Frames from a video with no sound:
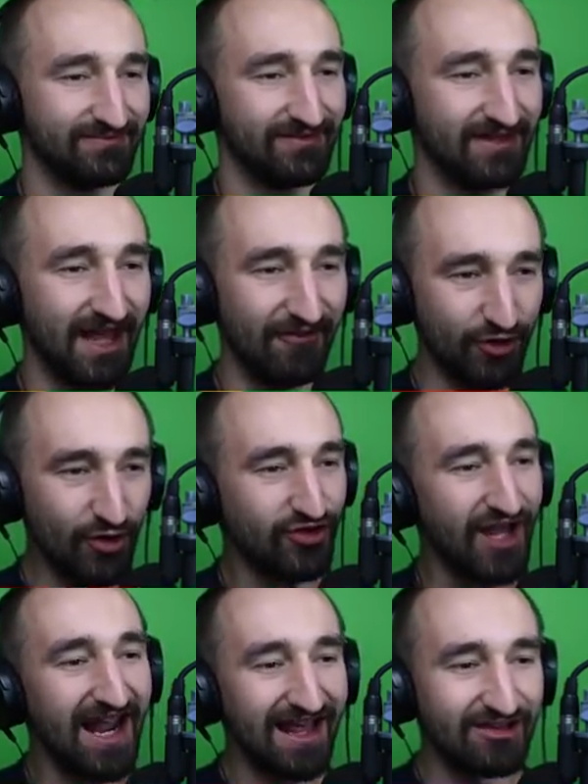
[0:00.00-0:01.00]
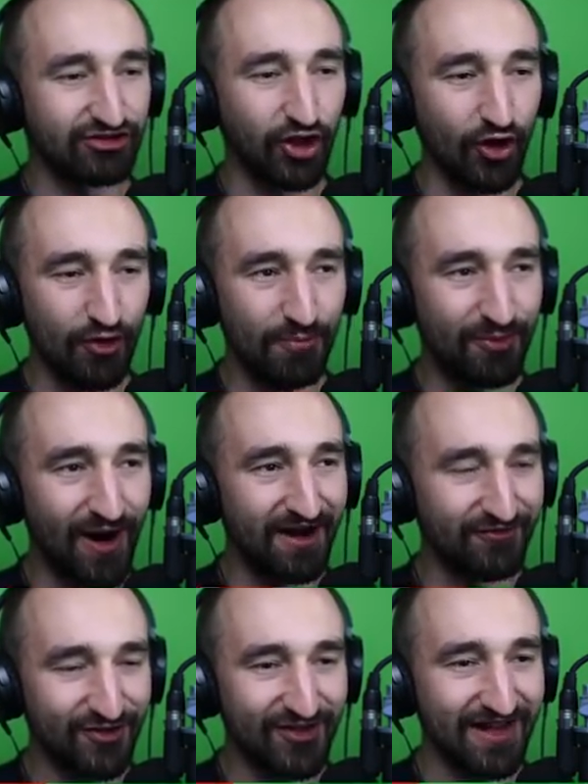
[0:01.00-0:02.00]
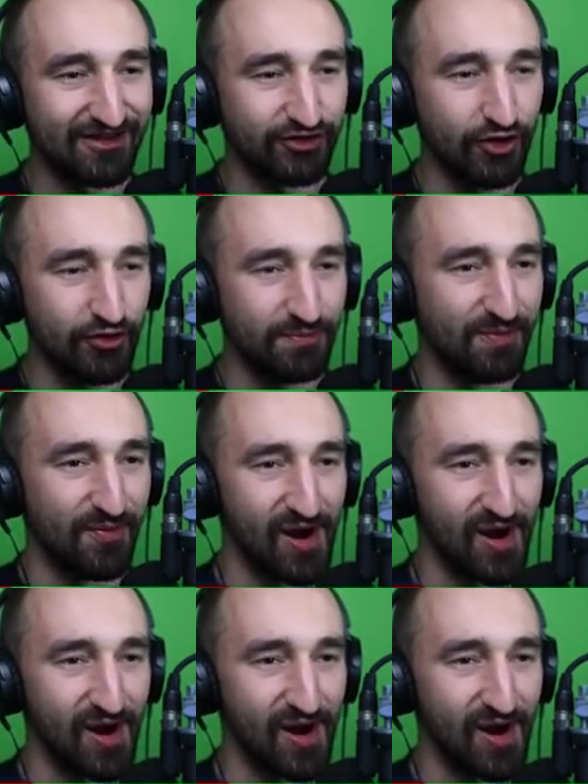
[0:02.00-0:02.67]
If you say it's tube bread, if you say that's tube